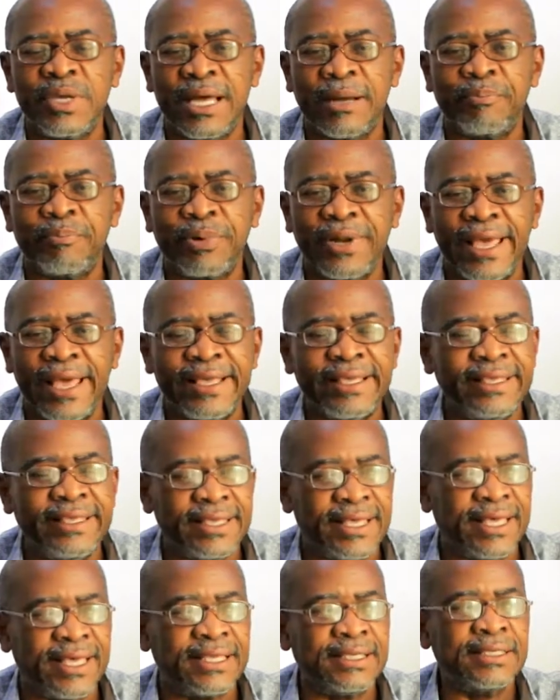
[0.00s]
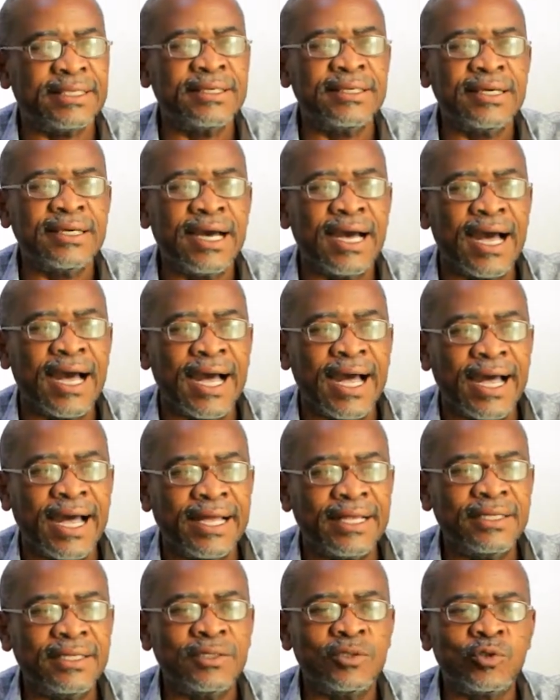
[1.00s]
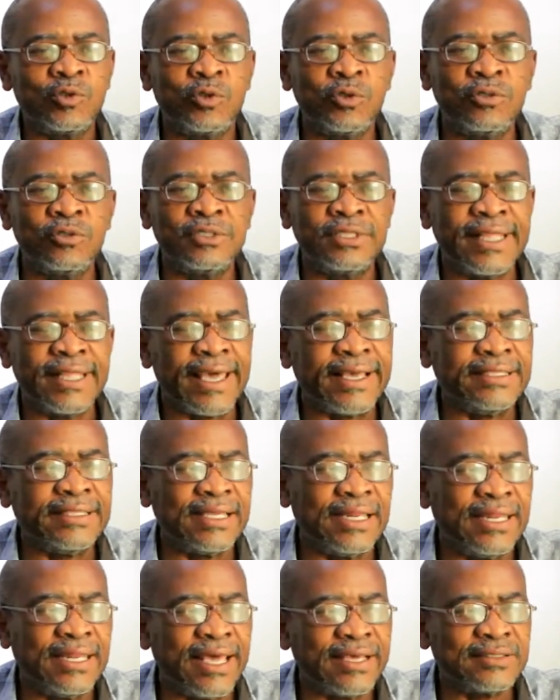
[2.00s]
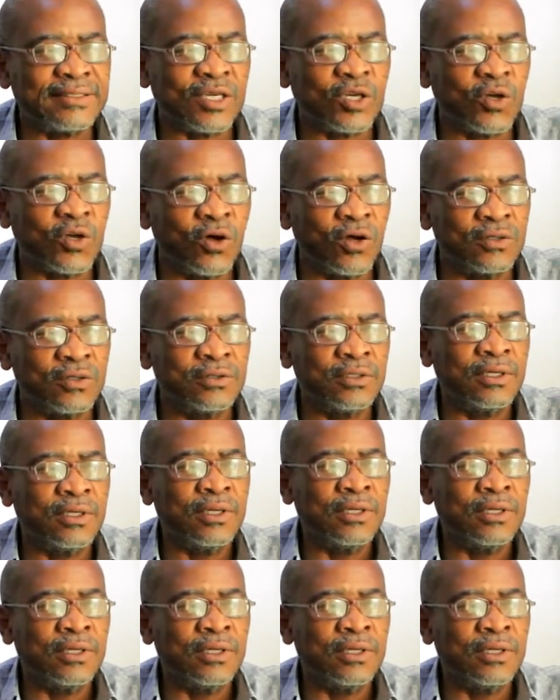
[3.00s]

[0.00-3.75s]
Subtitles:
we apply here are tools like the lexicon,